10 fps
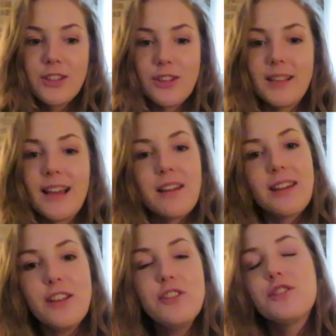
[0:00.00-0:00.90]
So I was like,
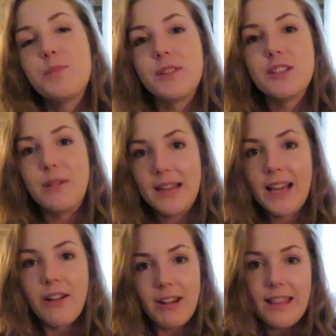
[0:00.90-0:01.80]
can you just put this on?
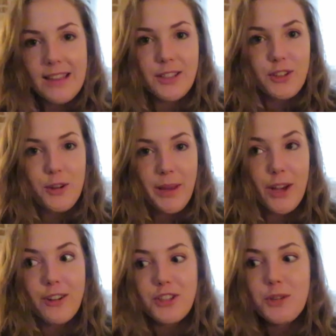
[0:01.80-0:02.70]
Like, I really think it's gonna be
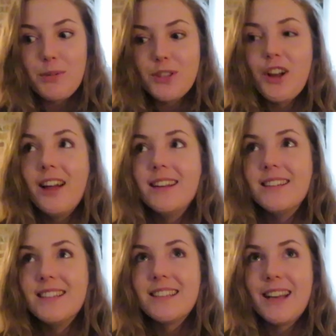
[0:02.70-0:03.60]
good. She puts it on,
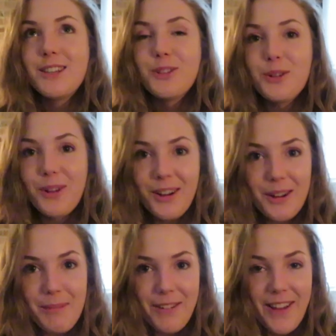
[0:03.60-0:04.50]
it's like so dark
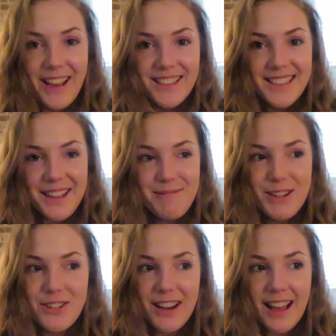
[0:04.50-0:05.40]
on my face. I'm
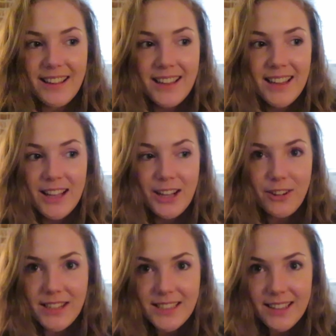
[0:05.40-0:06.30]
literally like,
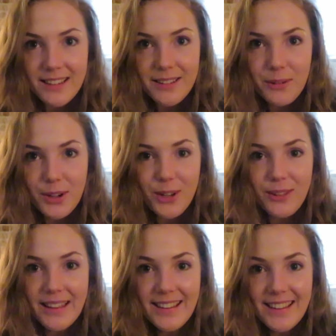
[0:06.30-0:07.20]
Renza, what are you
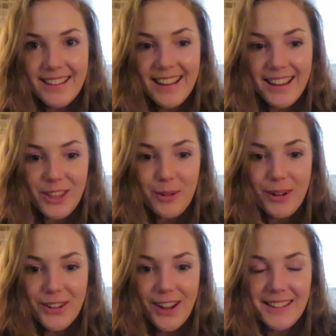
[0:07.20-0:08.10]
thinking? Like, you
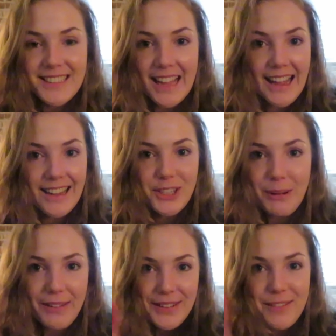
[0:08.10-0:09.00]
are not tanned.
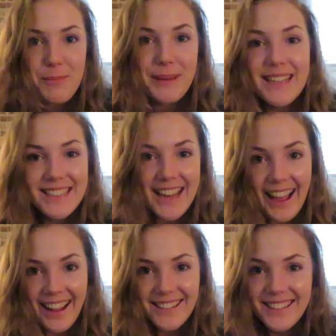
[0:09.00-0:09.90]
You have never been
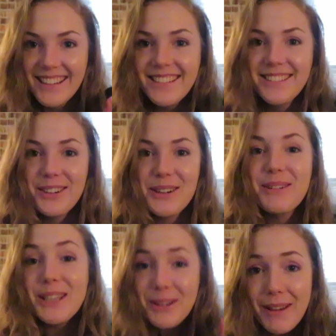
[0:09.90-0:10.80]
tanned. Nor
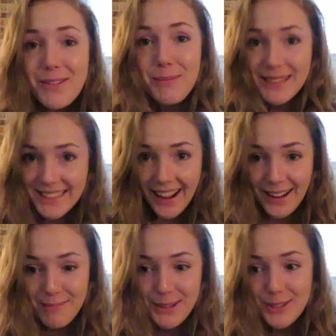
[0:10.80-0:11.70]
will you ever be
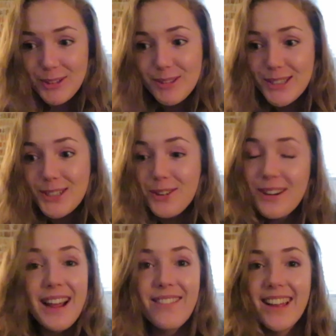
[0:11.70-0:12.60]
tanned because you just
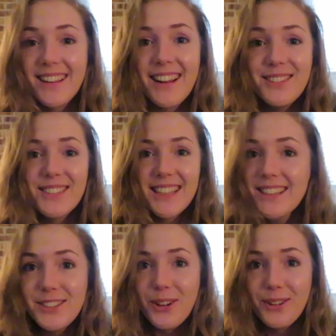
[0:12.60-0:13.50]
don't have that kind of
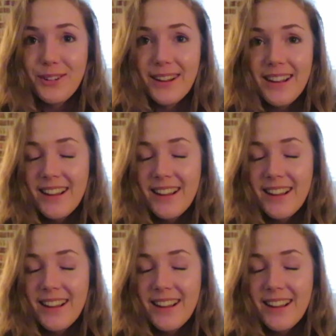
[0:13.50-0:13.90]
skin tone.